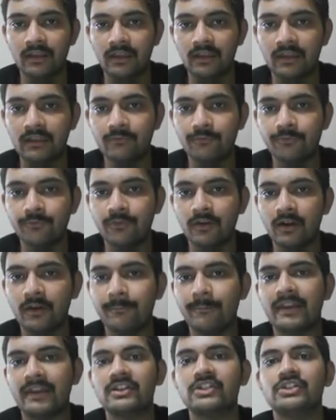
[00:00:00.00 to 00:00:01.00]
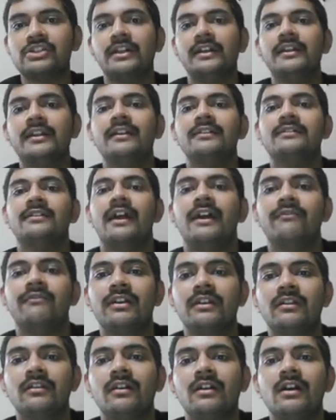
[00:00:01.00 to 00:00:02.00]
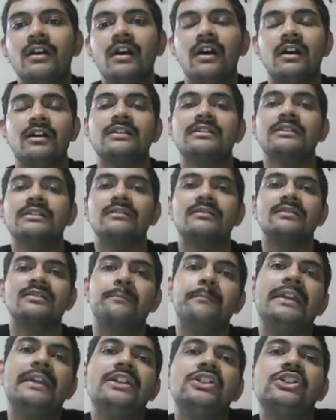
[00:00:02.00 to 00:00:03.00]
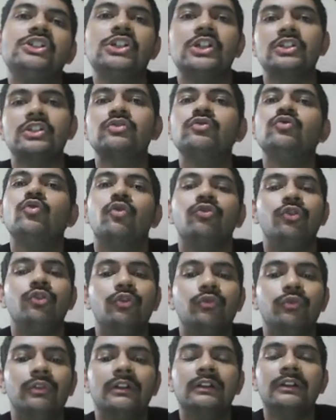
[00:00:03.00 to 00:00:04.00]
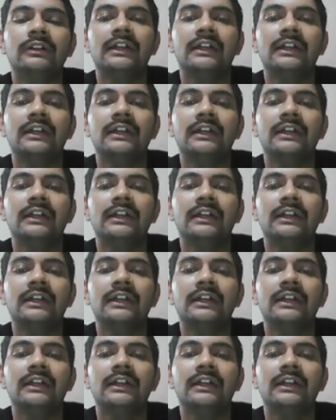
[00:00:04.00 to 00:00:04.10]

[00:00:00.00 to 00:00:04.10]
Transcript: if a patient is having a suspicious nodule